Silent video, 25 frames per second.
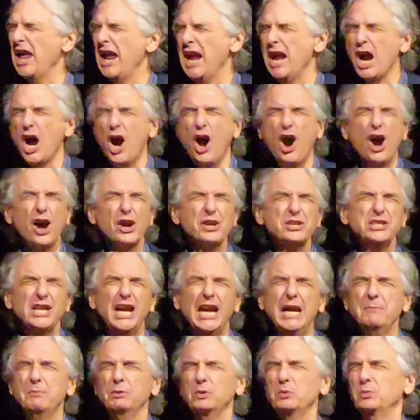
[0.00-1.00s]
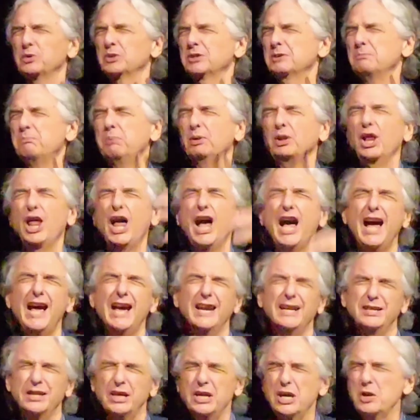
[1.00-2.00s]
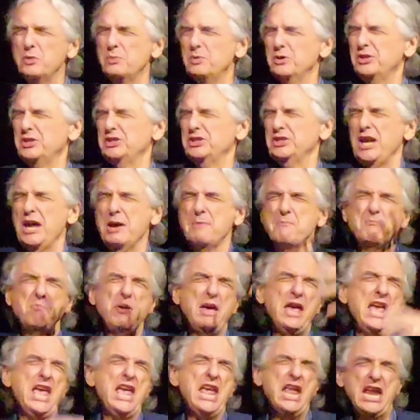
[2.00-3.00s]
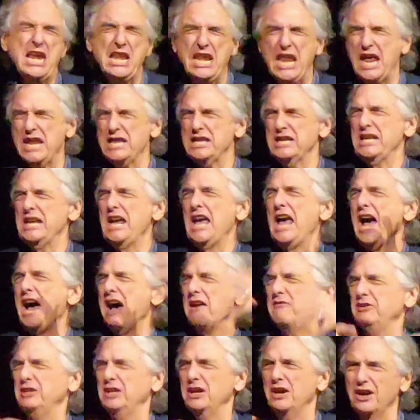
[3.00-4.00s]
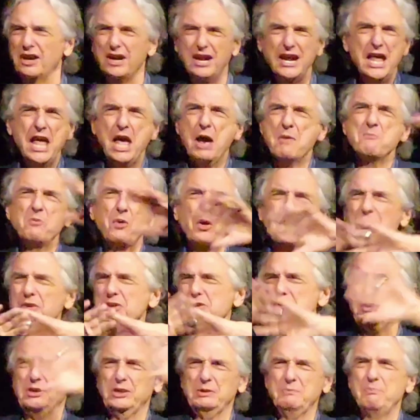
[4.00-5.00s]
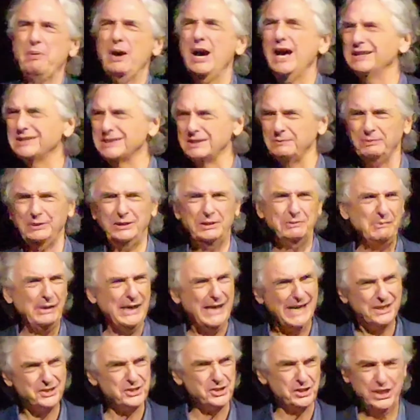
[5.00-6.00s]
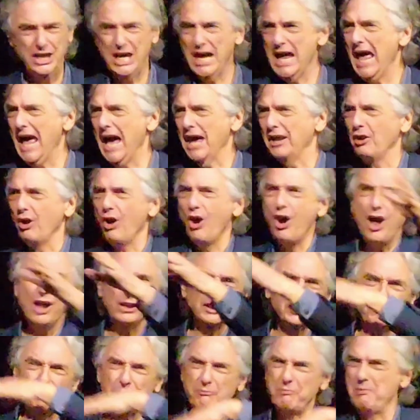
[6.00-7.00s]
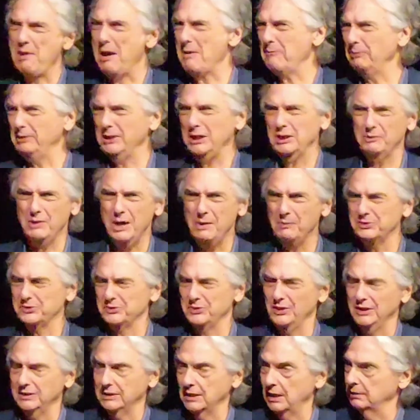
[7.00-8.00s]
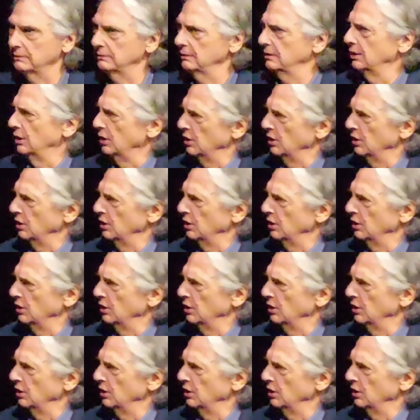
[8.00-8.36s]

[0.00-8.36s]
they, our table was plied with champagne and caviar, more than you could possibly imagine. And all, everybody around was going like,